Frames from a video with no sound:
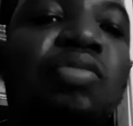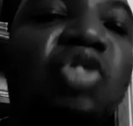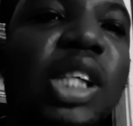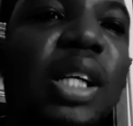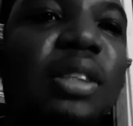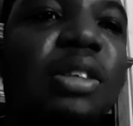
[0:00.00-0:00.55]

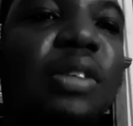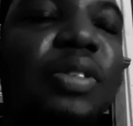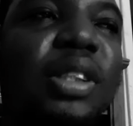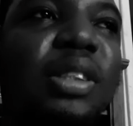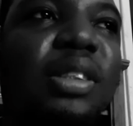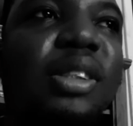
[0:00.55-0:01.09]
killed
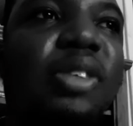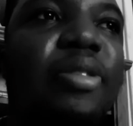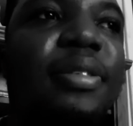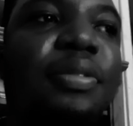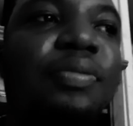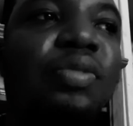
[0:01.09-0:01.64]
officers,
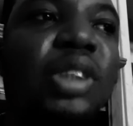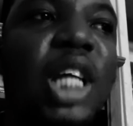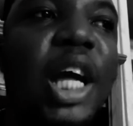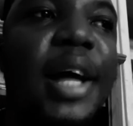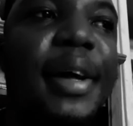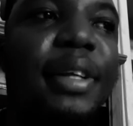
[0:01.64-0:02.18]

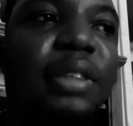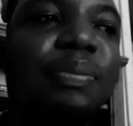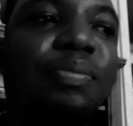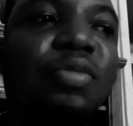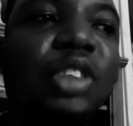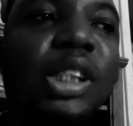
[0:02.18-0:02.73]
and
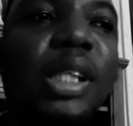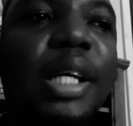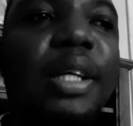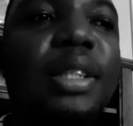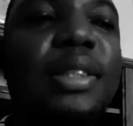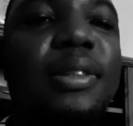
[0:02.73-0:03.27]

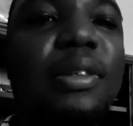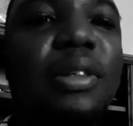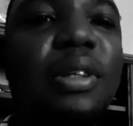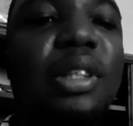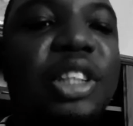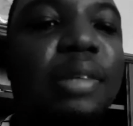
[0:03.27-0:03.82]
killed his law
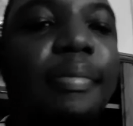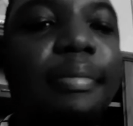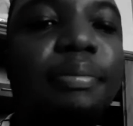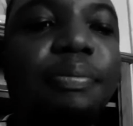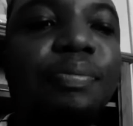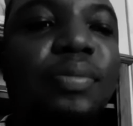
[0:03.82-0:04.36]
college,
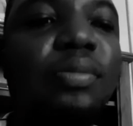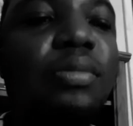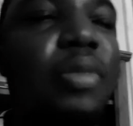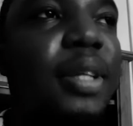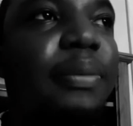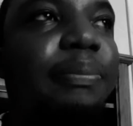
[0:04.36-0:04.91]

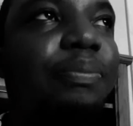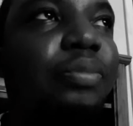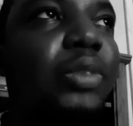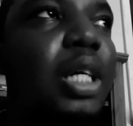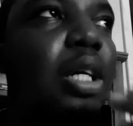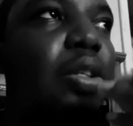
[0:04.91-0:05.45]

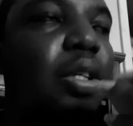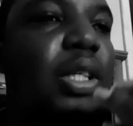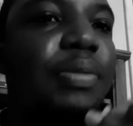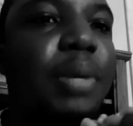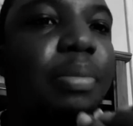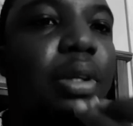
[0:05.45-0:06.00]
and took his
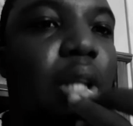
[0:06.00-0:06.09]
weapon.